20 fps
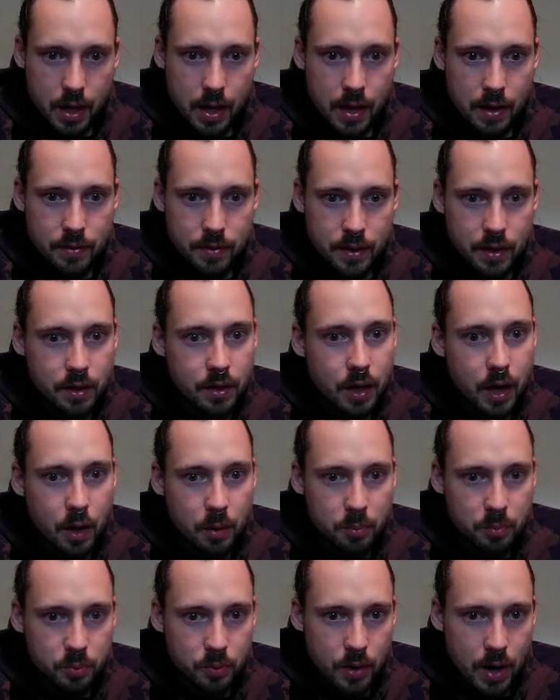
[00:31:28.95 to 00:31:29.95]
and then
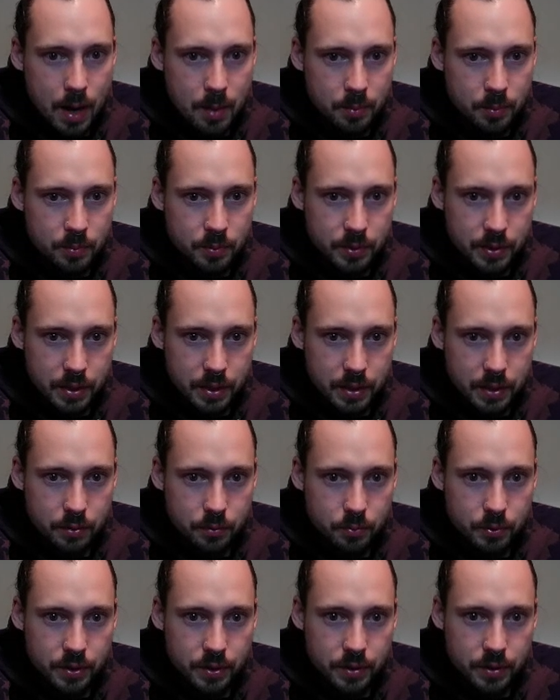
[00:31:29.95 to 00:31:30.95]
I'll probably
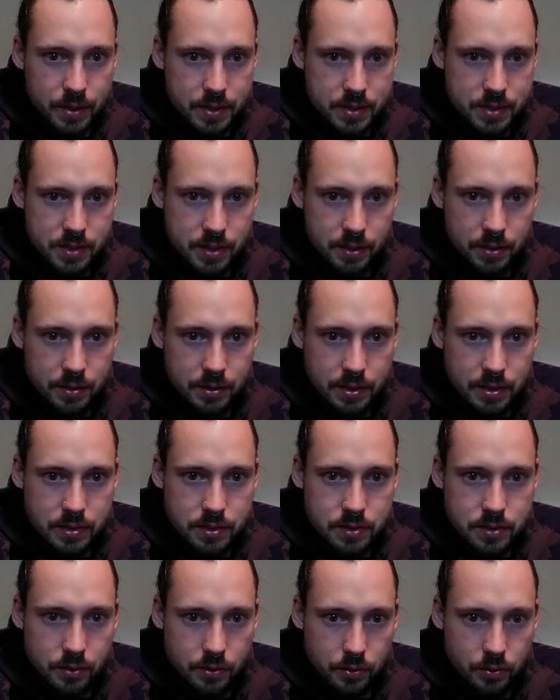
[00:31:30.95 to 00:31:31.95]
realistically
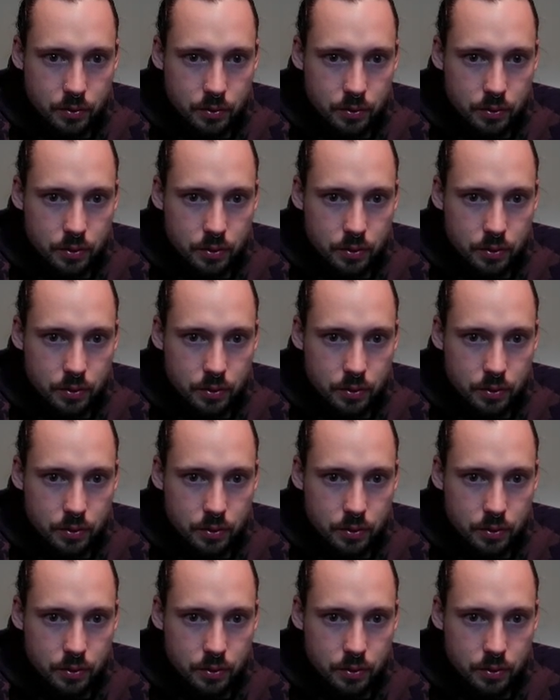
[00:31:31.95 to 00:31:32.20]
do